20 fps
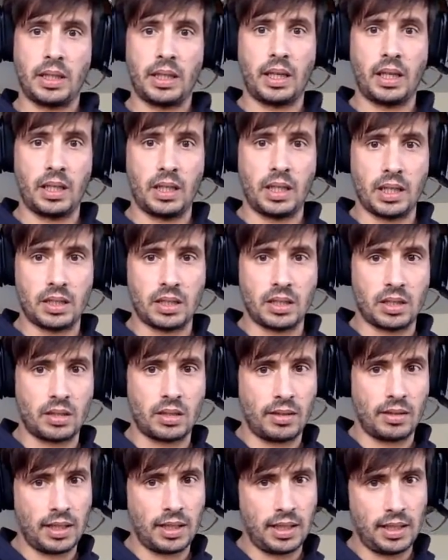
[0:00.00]

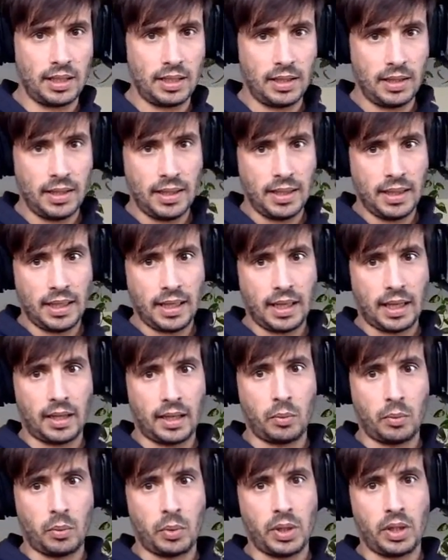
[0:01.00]
unnecessarily,
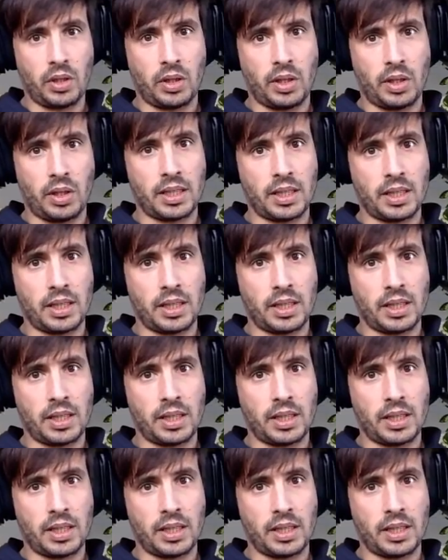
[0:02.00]
and we don't